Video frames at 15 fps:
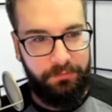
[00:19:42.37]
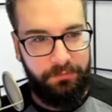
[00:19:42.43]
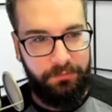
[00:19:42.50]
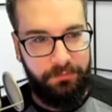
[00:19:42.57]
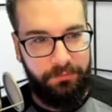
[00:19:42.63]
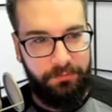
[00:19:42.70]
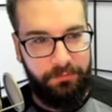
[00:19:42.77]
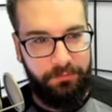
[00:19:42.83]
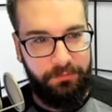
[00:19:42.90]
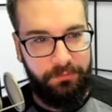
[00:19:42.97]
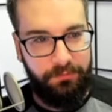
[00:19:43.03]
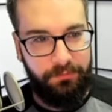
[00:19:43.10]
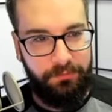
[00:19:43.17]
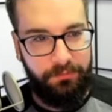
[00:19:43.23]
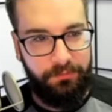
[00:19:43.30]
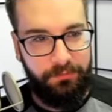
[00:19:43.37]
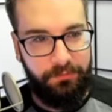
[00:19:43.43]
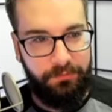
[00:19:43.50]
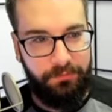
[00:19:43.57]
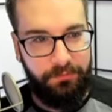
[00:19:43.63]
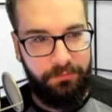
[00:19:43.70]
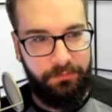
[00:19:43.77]

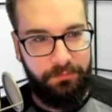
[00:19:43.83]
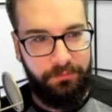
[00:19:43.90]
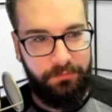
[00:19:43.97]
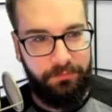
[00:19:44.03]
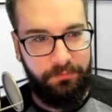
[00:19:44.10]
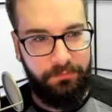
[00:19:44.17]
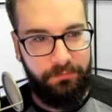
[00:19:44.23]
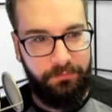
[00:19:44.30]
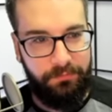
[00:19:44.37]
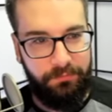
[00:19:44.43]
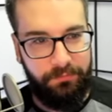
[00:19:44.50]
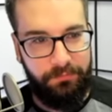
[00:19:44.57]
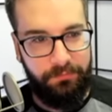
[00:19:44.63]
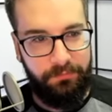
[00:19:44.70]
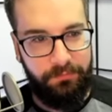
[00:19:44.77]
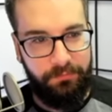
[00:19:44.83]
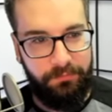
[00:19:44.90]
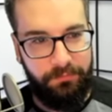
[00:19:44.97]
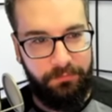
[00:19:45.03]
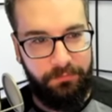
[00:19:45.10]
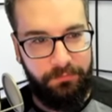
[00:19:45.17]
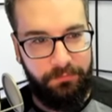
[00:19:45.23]

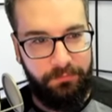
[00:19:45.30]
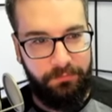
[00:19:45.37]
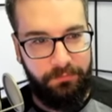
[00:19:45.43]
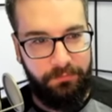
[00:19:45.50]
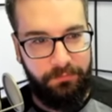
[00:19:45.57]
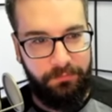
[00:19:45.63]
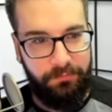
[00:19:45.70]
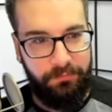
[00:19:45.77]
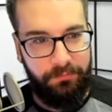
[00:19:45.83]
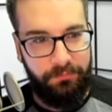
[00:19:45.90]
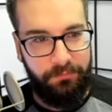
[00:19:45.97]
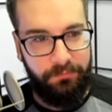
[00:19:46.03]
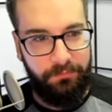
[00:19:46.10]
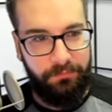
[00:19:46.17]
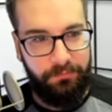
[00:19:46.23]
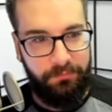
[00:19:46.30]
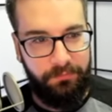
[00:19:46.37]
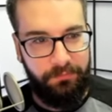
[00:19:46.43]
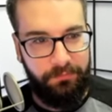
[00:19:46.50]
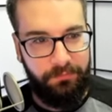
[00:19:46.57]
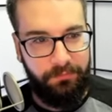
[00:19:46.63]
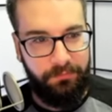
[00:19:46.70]

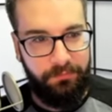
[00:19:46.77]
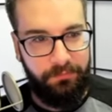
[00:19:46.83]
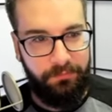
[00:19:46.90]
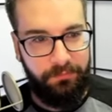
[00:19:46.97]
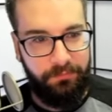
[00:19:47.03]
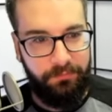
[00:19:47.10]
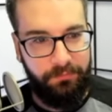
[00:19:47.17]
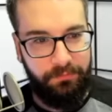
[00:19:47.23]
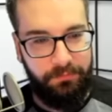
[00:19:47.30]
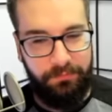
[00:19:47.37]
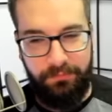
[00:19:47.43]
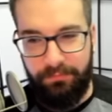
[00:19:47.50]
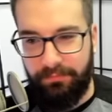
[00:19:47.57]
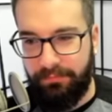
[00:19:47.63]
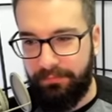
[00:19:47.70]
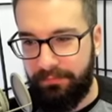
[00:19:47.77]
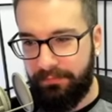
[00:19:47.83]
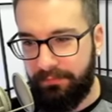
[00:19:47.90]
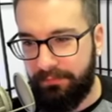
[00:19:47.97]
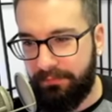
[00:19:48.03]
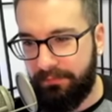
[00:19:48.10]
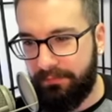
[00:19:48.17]

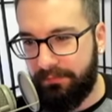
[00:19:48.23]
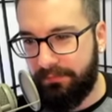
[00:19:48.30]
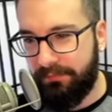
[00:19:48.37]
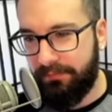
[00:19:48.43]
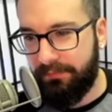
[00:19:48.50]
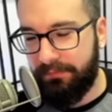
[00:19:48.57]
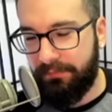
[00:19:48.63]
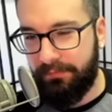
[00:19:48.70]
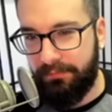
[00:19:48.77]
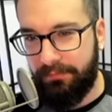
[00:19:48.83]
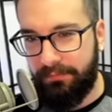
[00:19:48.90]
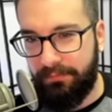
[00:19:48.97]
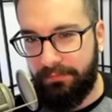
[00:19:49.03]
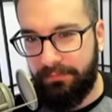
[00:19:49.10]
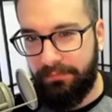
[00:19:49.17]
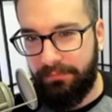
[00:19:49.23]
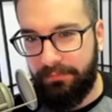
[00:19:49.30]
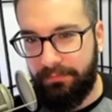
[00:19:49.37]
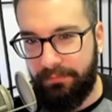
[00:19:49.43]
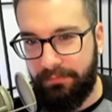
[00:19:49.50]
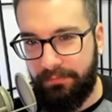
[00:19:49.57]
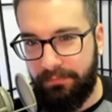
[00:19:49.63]

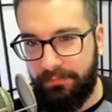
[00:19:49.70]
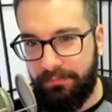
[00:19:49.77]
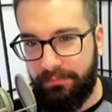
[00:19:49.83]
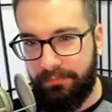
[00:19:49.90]
No words are spoken by the person on screen.